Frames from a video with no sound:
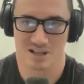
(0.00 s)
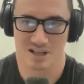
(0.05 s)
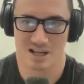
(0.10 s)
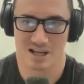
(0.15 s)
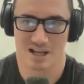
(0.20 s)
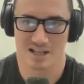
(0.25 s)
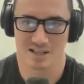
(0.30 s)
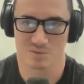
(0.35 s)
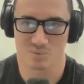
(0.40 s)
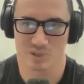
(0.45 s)

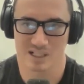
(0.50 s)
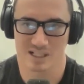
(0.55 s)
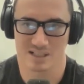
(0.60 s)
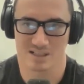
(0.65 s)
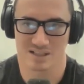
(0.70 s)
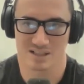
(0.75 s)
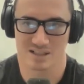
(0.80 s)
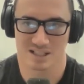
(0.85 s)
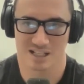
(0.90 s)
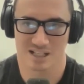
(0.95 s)
and we need
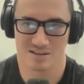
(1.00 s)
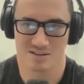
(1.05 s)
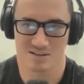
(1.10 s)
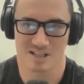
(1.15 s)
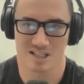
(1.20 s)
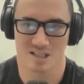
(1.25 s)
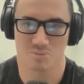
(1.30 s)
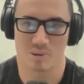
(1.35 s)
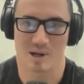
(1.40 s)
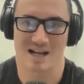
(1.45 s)
to get
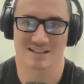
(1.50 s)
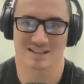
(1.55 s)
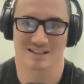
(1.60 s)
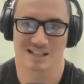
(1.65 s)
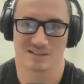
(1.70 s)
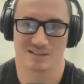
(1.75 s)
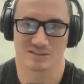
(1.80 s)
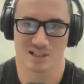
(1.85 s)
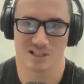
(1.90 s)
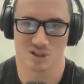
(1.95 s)
things back to
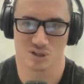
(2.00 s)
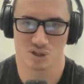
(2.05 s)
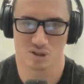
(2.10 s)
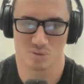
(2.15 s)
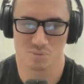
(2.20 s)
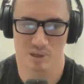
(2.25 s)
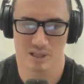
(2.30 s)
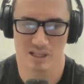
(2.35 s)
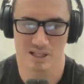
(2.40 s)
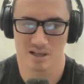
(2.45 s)
how they
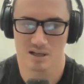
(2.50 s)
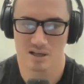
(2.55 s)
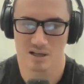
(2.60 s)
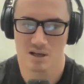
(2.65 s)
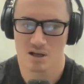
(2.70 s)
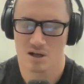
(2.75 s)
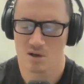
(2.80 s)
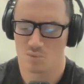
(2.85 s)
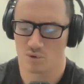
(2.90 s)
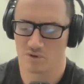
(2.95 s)
should be.
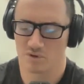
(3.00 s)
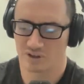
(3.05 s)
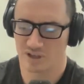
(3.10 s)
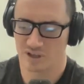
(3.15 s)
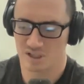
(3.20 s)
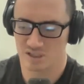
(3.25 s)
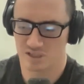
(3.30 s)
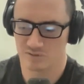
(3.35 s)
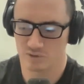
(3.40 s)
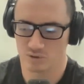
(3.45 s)
Well,
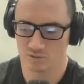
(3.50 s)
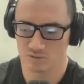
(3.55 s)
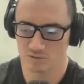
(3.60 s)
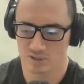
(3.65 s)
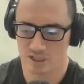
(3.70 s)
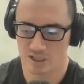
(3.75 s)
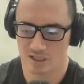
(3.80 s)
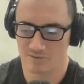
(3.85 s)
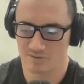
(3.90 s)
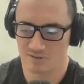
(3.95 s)
first of all,
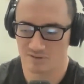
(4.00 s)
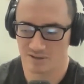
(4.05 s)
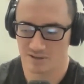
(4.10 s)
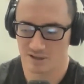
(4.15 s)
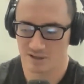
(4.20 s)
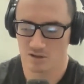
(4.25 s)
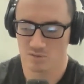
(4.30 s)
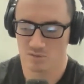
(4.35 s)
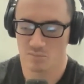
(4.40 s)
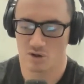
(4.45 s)
if there are
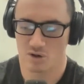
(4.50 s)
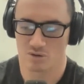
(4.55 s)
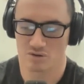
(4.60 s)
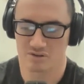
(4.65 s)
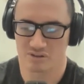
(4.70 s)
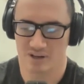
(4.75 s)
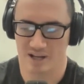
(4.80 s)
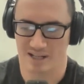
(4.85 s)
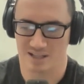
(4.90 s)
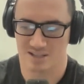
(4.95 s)
no moral
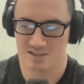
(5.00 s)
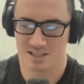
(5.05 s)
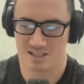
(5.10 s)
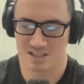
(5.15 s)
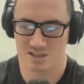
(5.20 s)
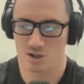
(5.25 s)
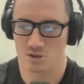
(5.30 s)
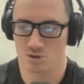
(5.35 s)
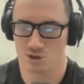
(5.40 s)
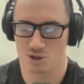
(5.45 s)
facts,
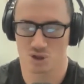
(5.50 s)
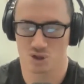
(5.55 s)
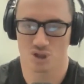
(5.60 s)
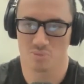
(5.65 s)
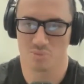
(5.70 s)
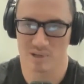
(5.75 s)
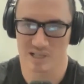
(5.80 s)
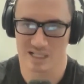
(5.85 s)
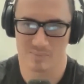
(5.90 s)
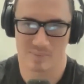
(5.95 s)
there's no
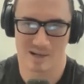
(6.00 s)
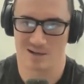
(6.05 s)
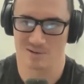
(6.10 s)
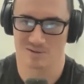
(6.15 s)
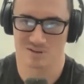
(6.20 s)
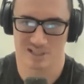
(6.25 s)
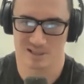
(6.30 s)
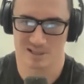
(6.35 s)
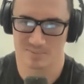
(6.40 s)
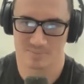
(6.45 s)
should be
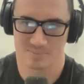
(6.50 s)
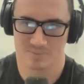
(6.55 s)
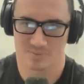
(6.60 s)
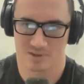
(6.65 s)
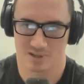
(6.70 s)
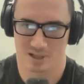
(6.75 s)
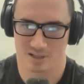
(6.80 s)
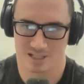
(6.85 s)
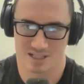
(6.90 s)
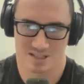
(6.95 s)
about it.
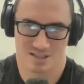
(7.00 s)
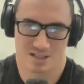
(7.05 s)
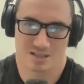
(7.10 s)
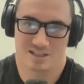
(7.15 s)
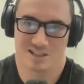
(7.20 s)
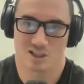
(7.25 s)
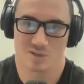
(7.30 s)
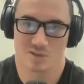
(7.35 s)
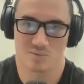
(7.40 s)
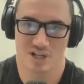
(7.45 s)
Yeah. Like, there's
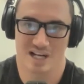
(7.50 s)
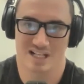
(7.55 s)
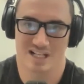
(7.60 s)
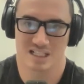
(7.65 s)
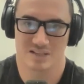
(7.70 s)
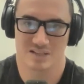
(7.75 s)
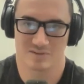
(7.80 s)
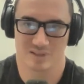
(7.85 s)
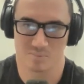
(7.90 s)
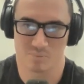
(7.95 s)
nothing
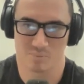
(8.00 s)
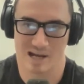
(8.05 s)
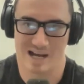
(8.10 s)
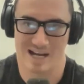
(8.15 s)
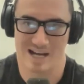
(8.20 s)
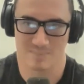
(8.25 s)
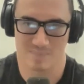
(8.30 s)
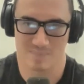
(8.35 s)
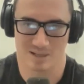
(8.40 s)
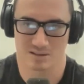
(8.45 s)
objectively
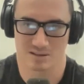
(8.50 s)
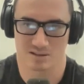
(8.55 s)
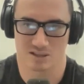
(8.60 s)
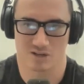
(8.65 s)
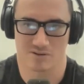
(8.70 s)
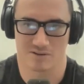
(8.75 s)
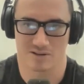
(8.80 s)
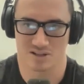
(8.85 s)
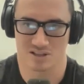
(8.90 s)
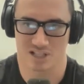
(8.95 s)
bad about the
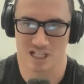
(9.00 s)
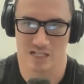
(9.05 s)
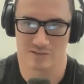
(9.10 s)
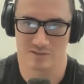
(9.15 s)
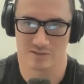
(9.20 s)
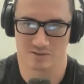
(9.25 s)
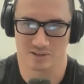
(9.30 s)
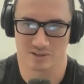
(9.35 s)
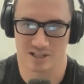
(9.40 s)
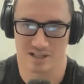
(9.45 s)
current state of
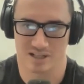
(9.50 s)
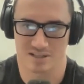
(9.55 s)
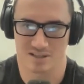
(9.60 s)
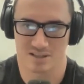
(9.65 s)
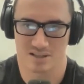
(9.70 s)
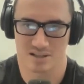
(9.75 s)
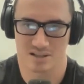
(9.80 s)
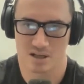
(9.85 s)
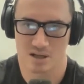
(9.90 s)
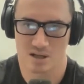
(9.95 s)

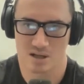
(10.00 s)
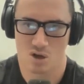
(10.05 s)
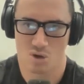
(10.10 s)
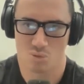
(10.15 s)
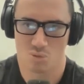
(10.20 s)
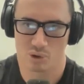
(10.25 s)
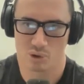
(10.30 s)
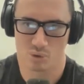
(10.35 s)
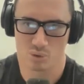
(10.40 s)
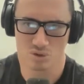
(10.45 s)
affairs.
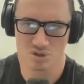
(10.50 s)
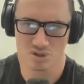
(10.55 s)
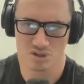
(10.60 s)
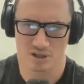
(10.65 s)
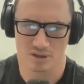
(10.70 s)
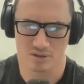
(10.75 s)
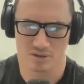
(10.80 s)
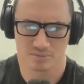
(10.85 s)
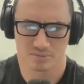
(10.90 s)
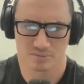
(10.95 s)
But
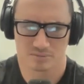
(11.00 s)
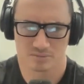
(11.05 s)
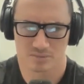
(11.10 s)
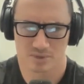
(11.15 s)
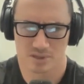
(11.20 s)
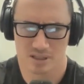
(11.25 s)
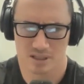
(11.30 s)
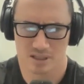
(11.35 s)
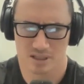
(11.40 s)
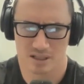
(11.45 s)
also,
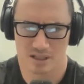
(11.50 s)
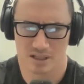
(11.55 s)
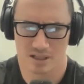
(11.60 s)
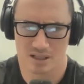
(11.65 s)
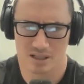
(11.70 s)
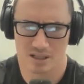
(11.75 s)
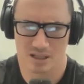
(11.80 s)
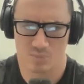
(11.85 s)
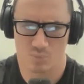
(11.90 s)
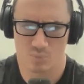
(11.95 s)

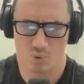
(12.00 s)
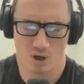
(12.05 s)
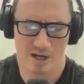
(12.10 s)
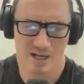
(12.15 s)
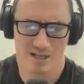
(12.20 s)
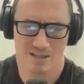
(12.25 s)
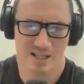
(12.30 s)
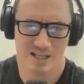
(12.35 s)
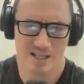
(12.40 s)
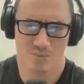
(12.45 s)

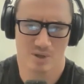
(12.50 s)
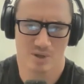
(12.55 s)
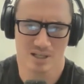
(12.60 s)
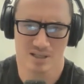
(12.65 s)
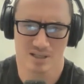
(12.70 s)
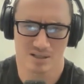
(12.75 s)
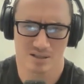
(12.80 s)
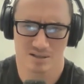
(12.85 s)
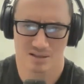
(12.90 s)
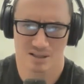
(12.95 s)
why are they
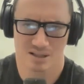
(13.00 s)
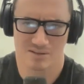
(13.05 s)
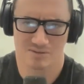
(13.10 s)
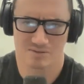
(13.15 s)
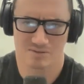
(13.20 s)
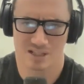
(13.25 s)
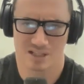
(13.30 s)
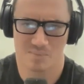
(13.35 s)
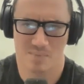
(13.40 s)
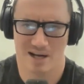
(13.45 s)
weak
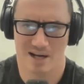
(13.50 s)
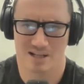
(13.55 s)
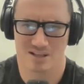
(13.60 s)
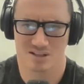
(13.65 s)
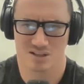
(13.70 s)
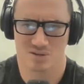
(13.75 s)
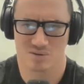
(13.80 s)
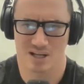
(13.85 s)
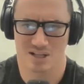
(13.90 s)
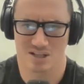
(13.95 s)
if they manage
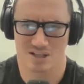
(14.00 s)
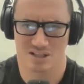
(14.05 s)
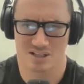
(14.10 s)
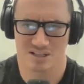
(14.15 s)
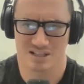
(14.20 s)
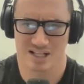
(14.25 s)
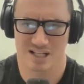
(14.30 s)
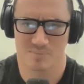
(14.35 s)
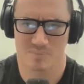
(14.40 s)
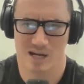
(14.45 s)
to actually
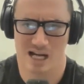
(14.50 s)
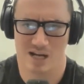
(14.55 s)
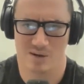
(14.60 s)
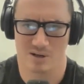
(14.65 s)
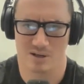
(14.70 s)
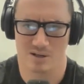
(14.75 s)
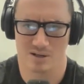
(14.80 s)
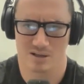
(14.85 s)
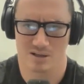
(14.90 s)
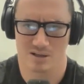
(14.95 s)
take power?